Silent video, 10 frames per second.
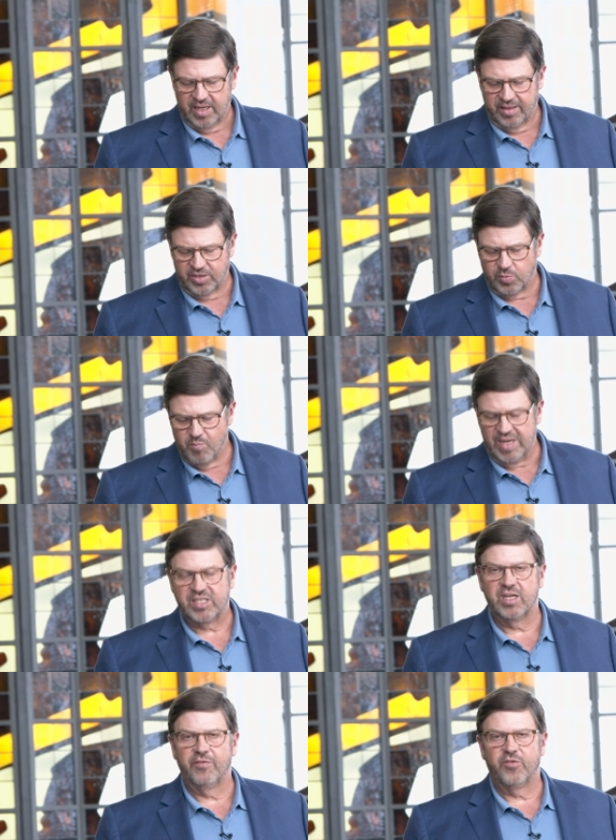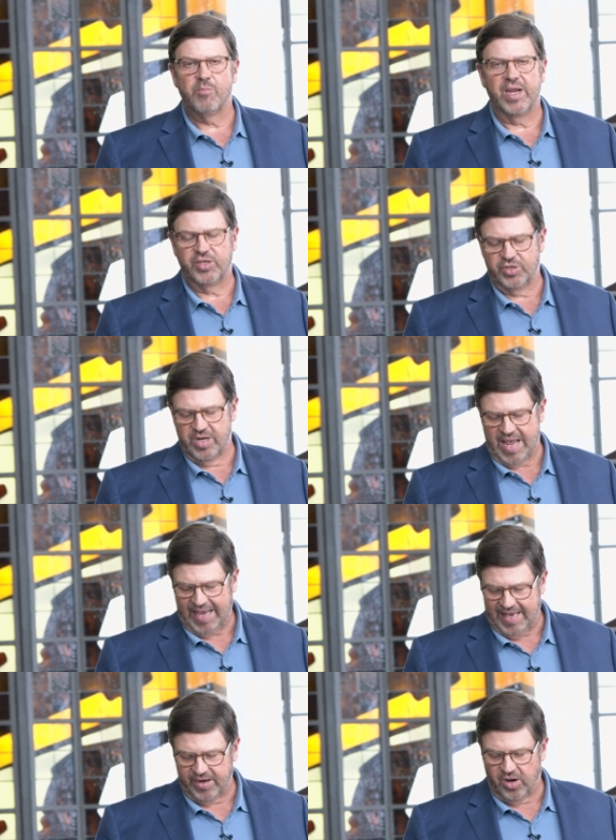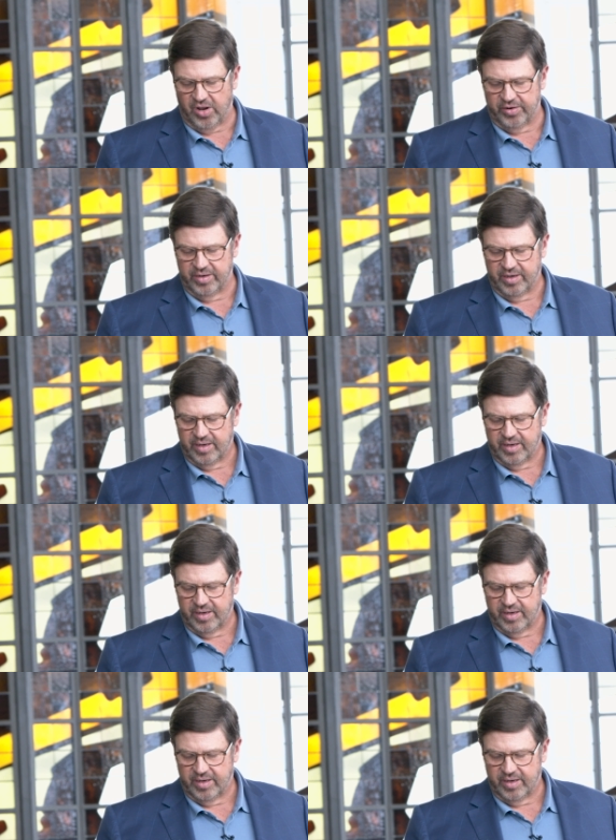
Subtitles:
this misinformation head-on,